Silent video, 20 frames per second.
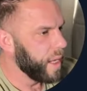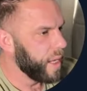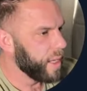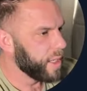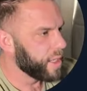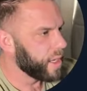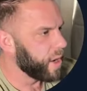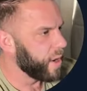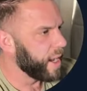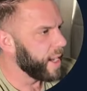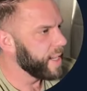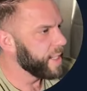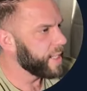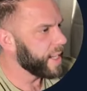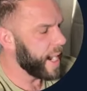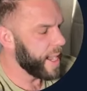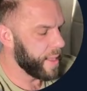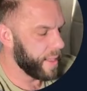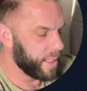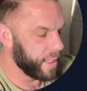So
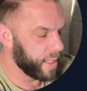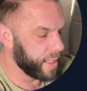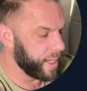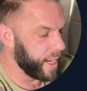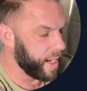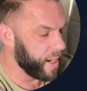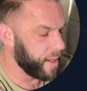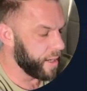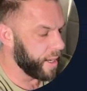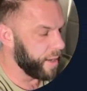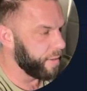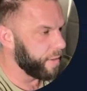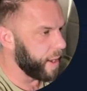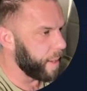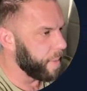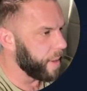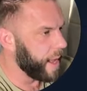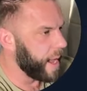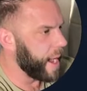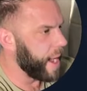inside this container div,
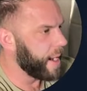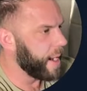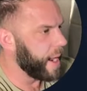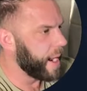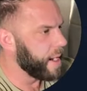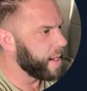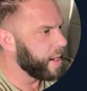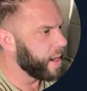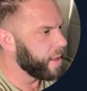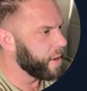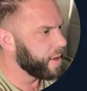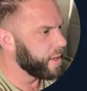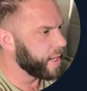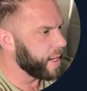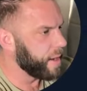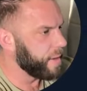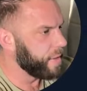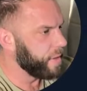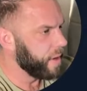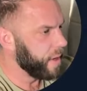I'm gonna add another
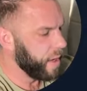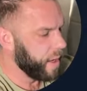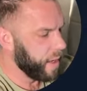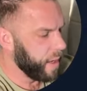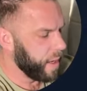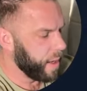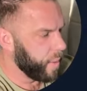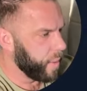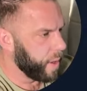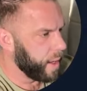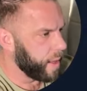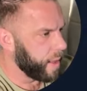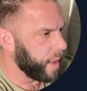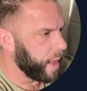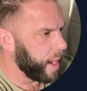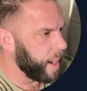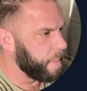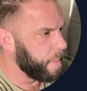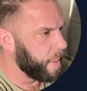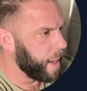div with
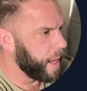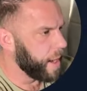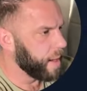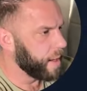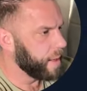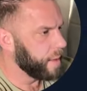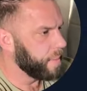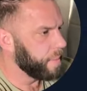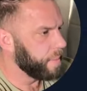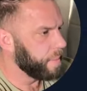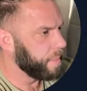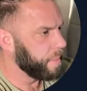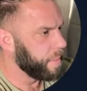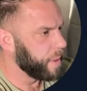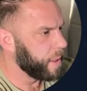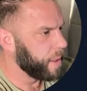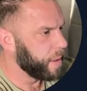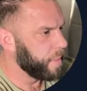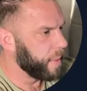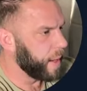a button,
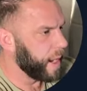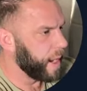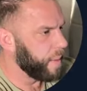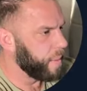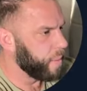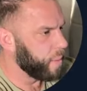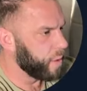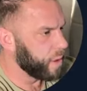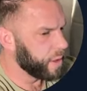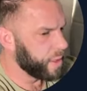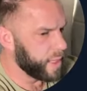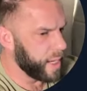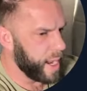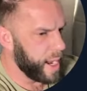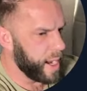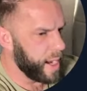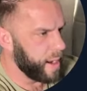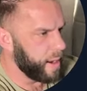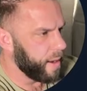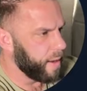boom, and we'll
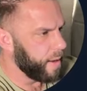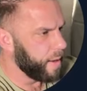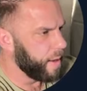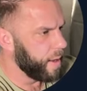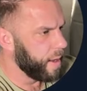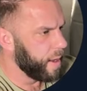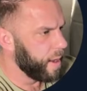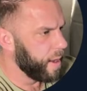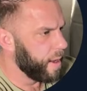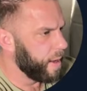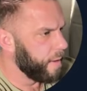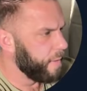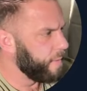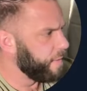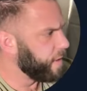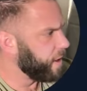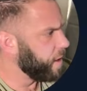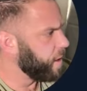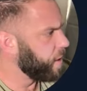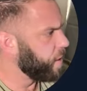say
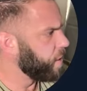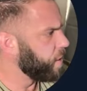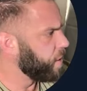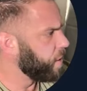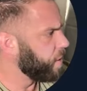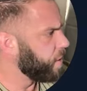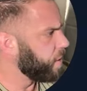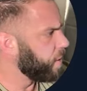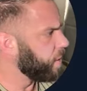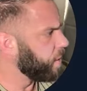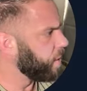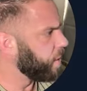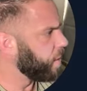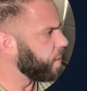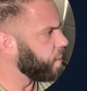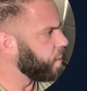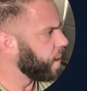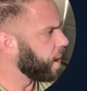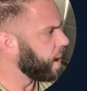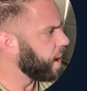view
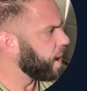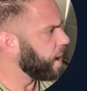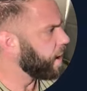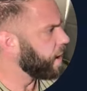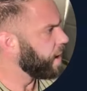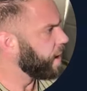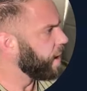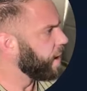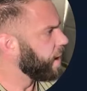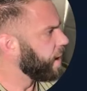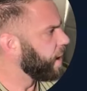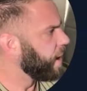work,